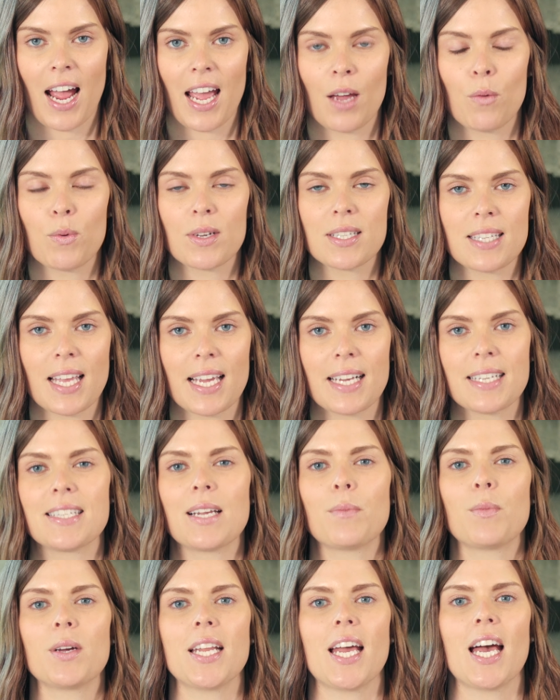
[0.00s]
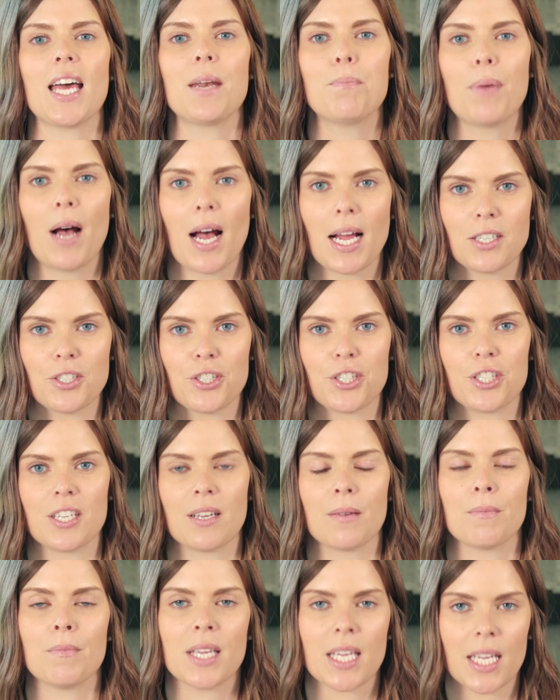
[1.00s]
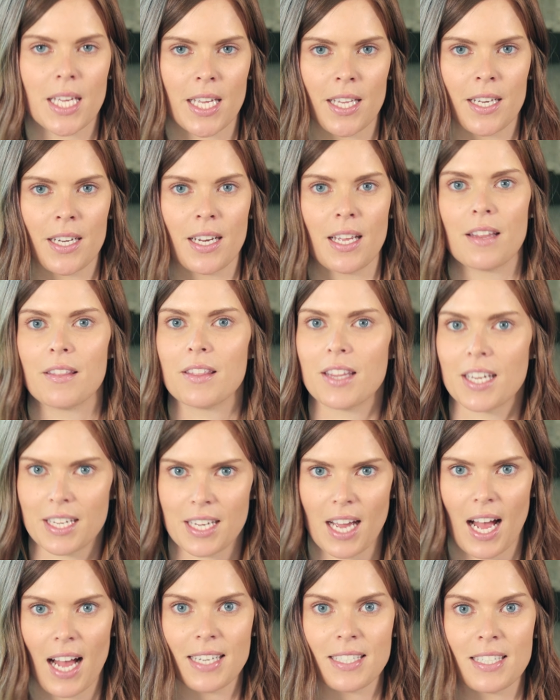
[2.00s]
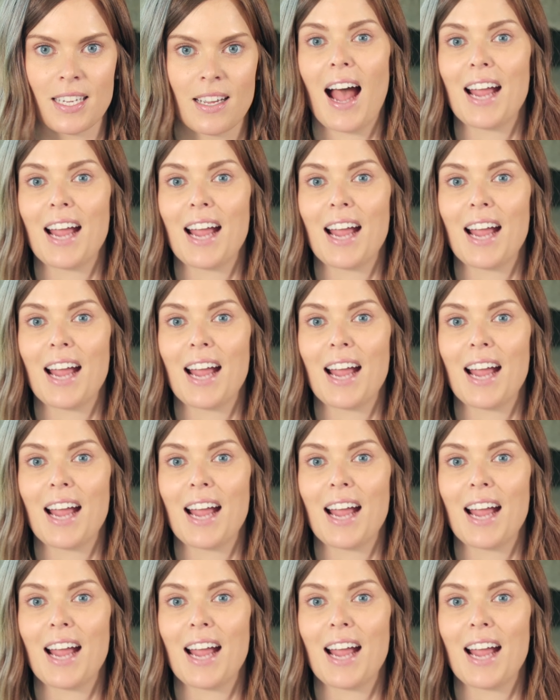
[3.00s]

It was like someone had punched me in the gut.